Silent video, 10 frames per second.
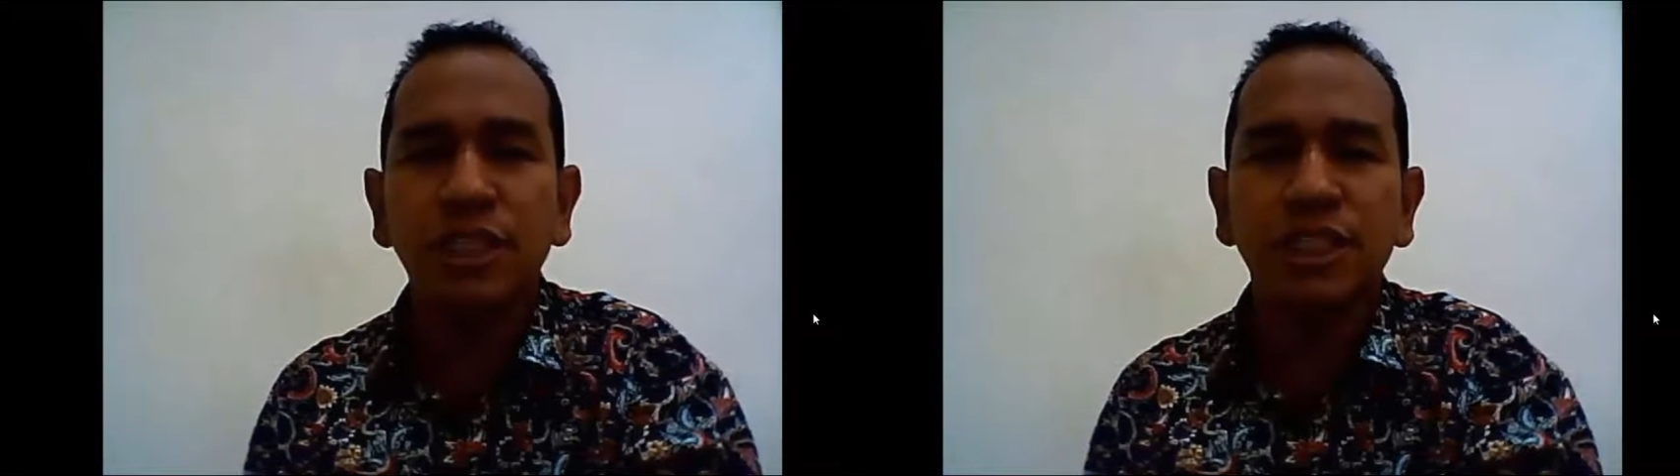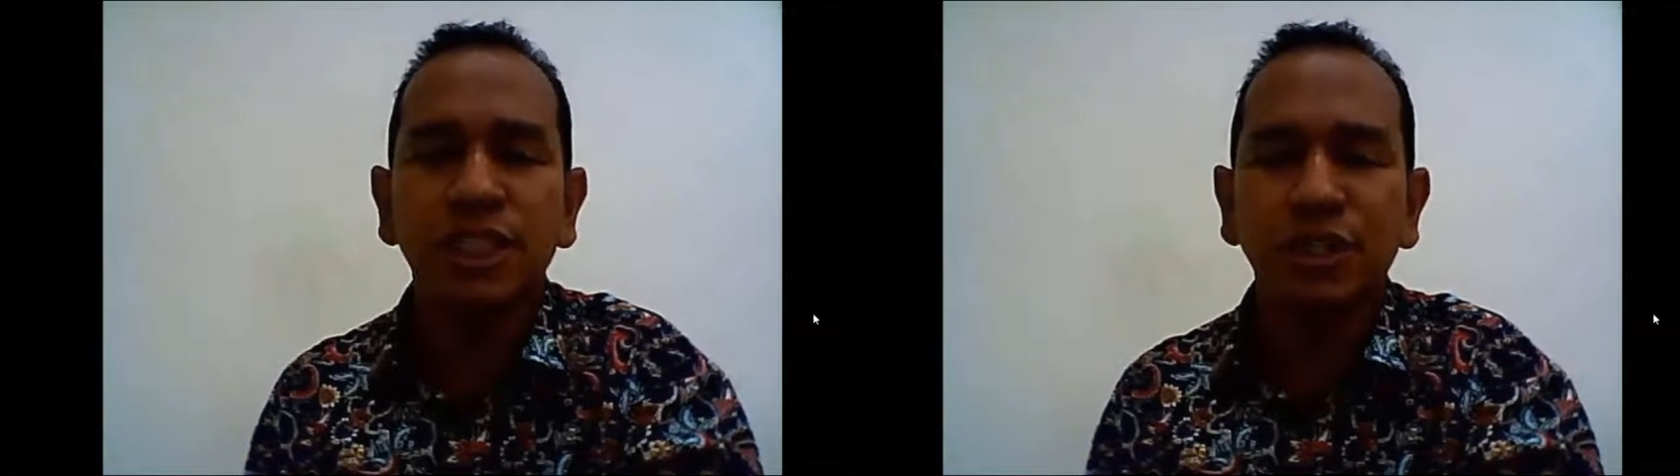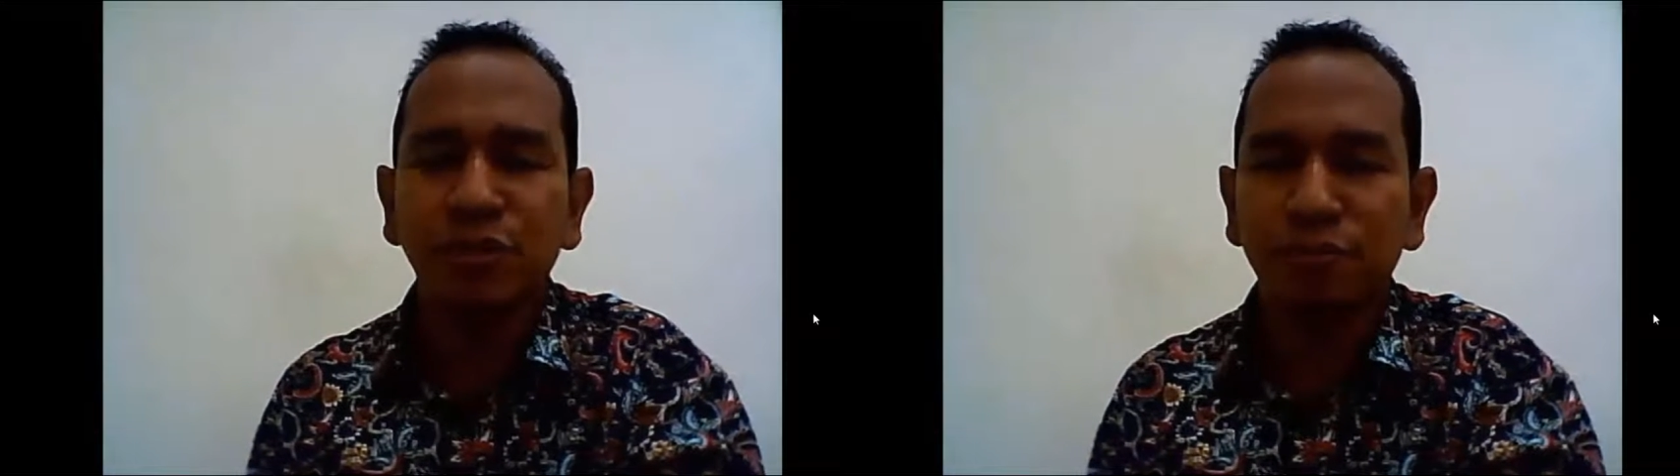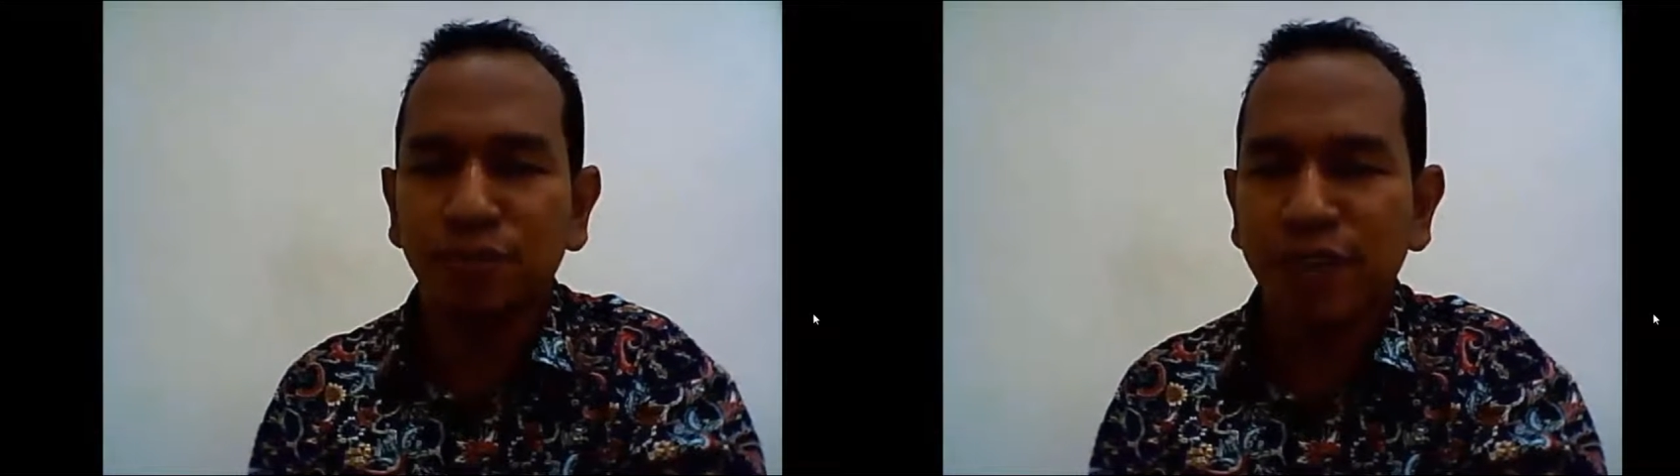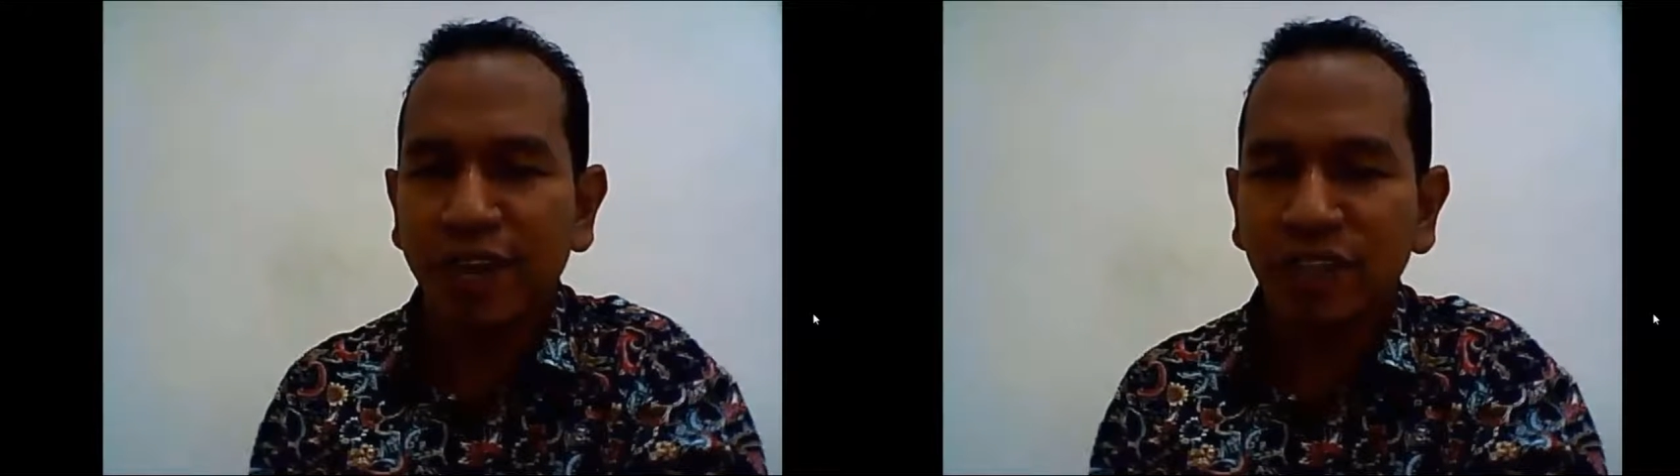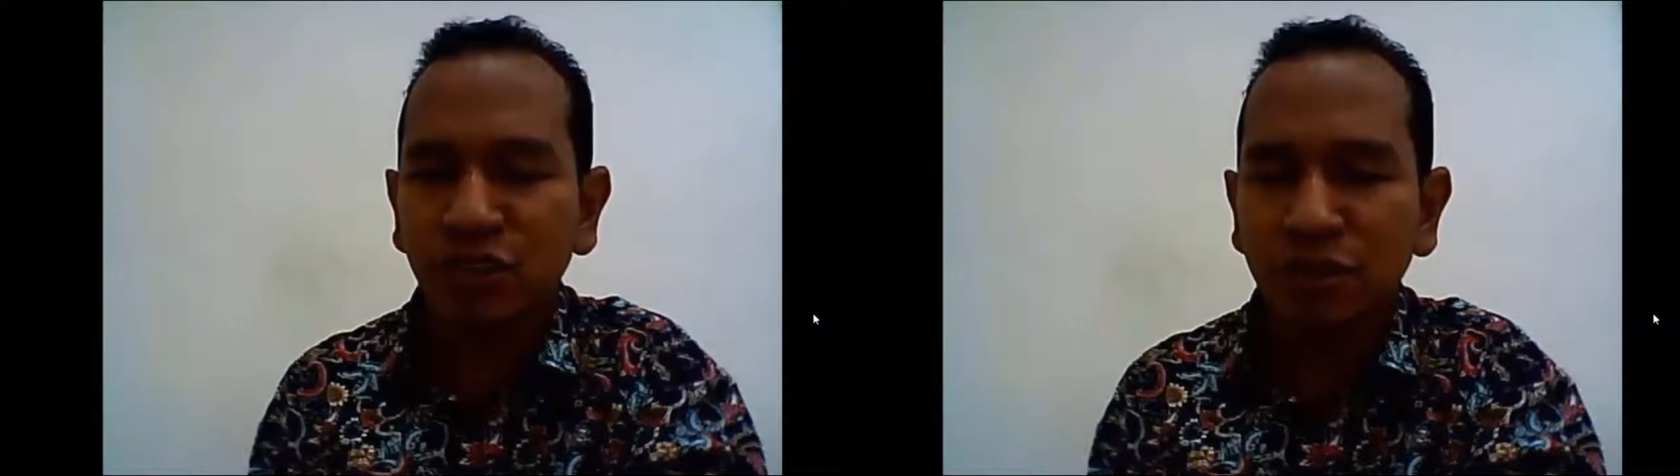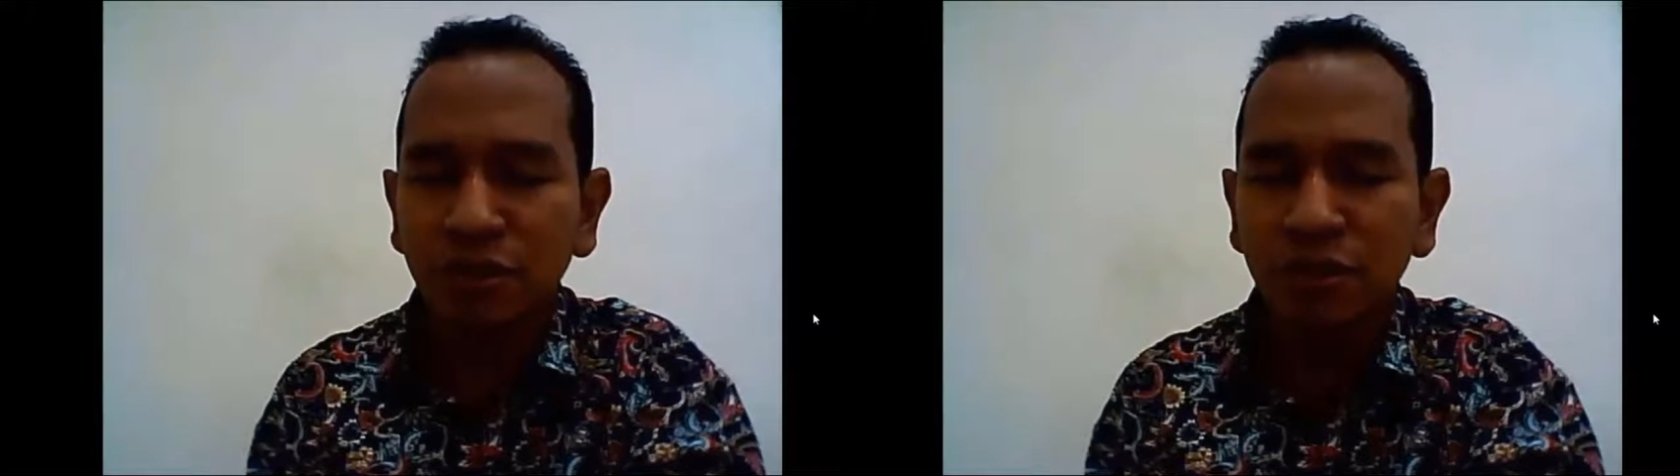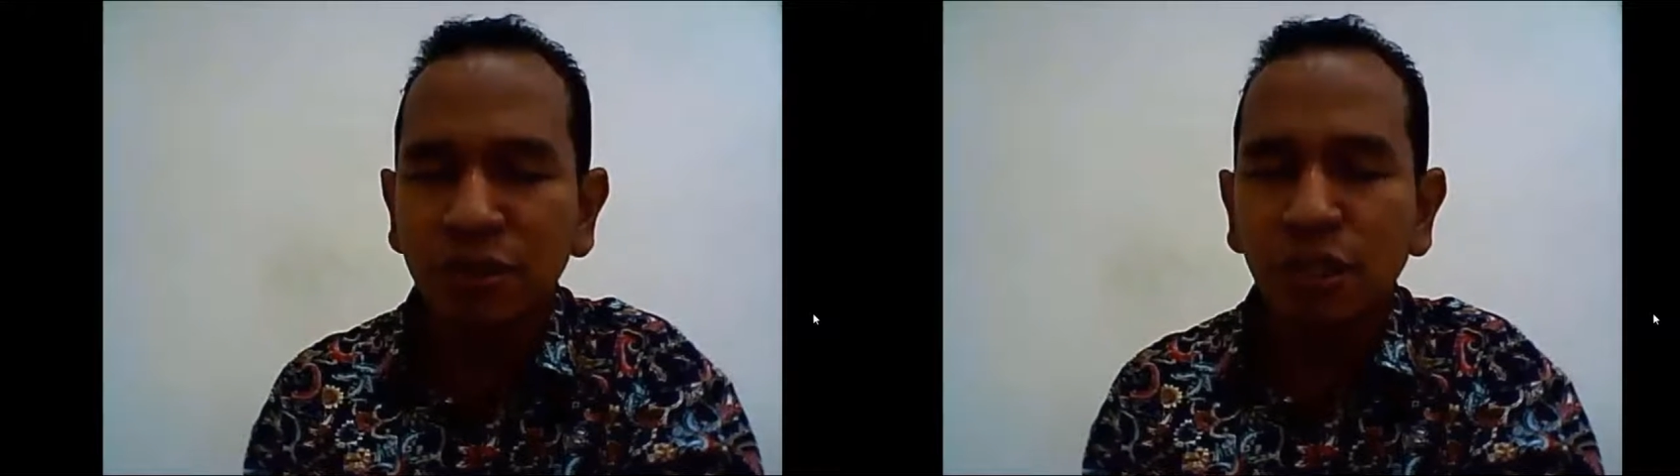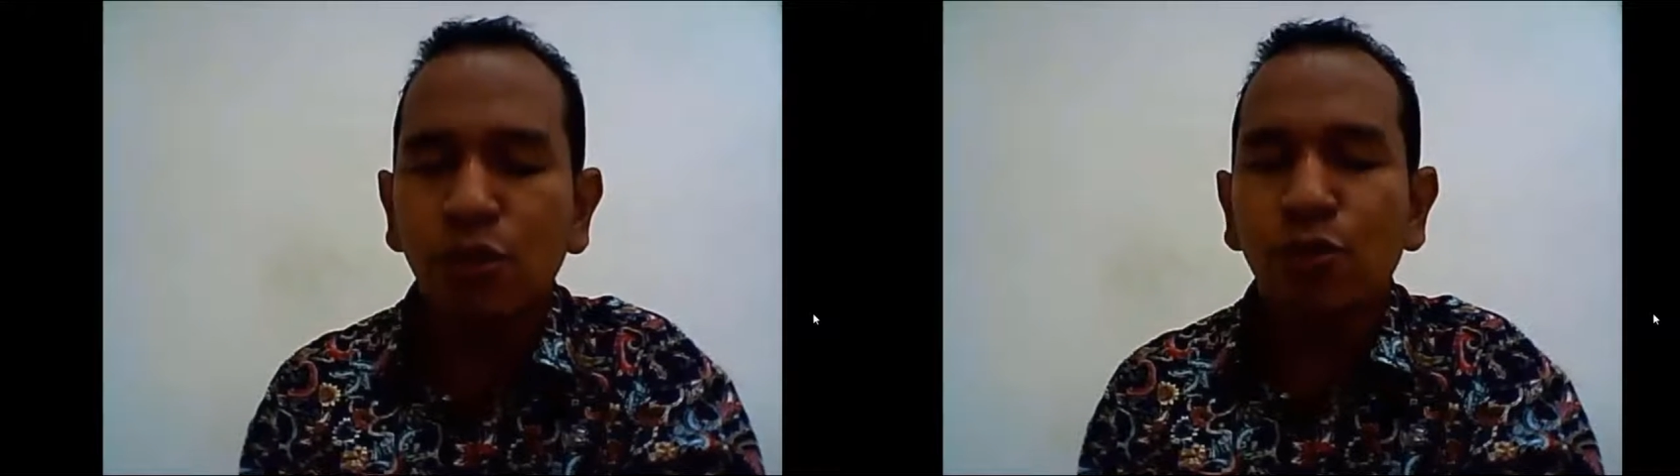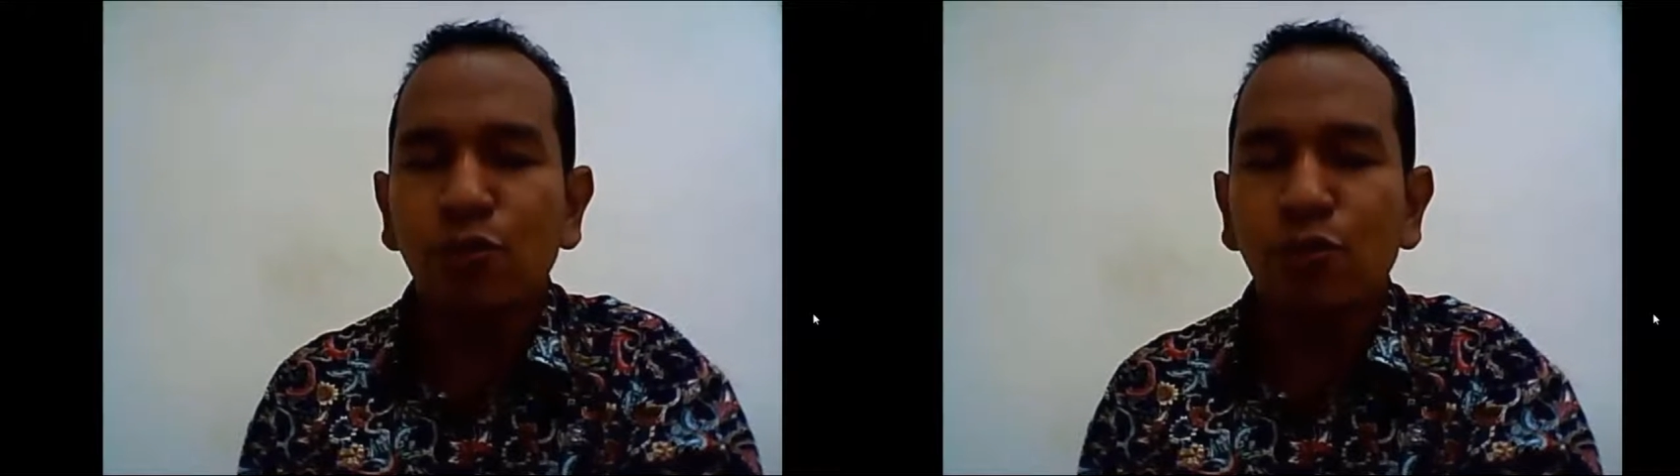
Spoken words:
listening comprehension,